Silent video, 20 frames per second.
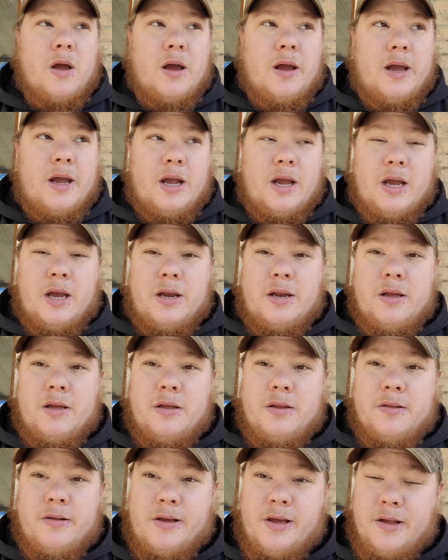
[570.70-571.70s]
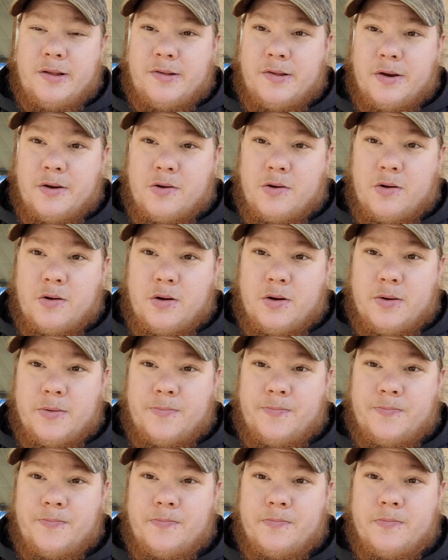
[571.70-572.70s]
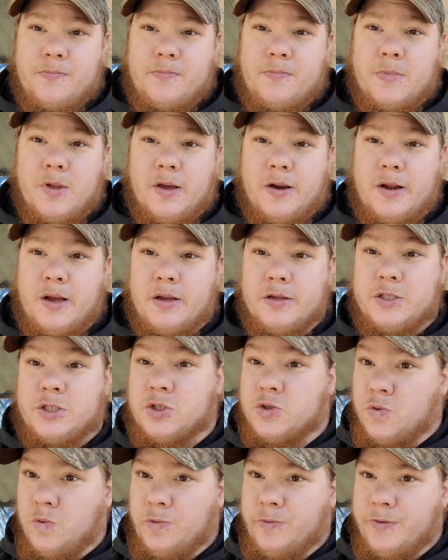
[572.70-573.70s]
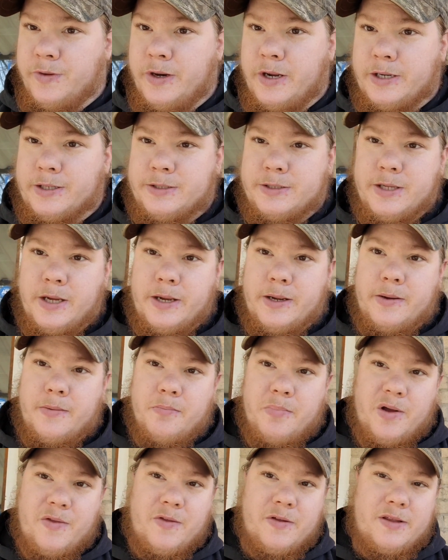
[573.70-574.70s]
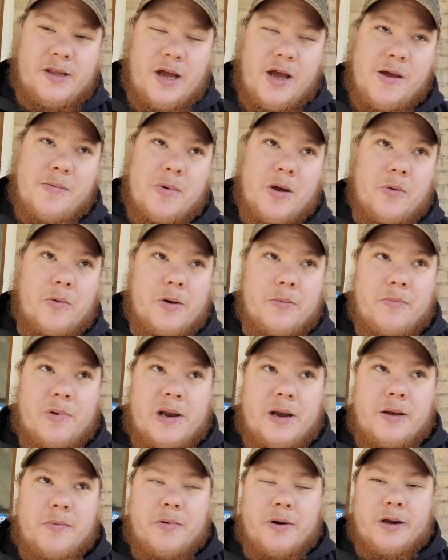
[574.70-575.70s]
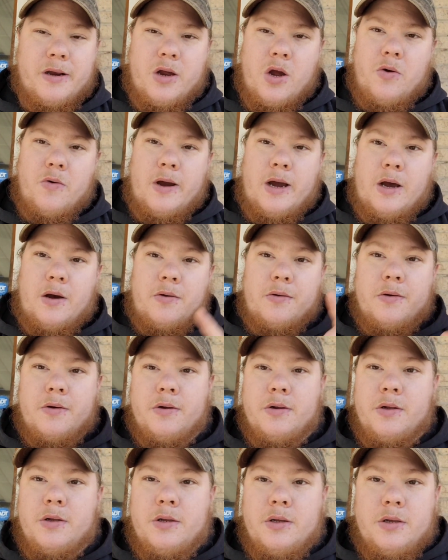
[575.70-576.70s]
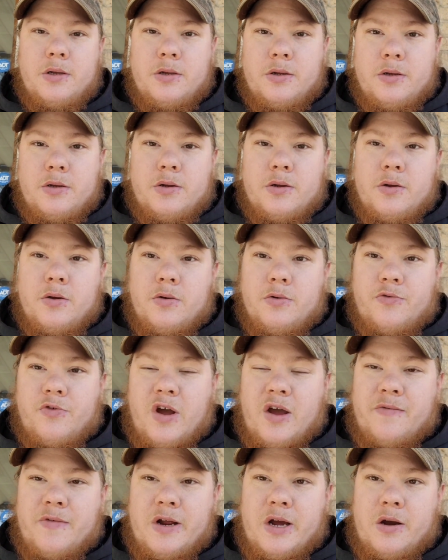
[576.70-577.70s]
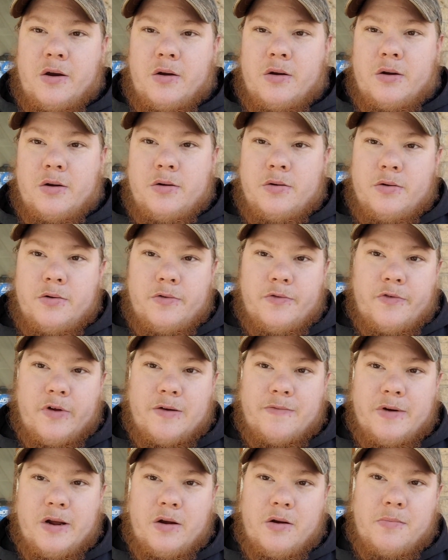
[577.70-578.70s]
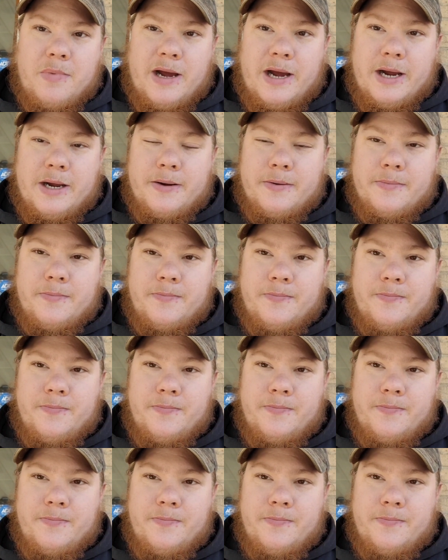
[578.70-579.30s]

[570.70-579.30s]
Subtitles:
I had the kids in the car that had school the next day. By the time I would have been able to go out, drive an hour back,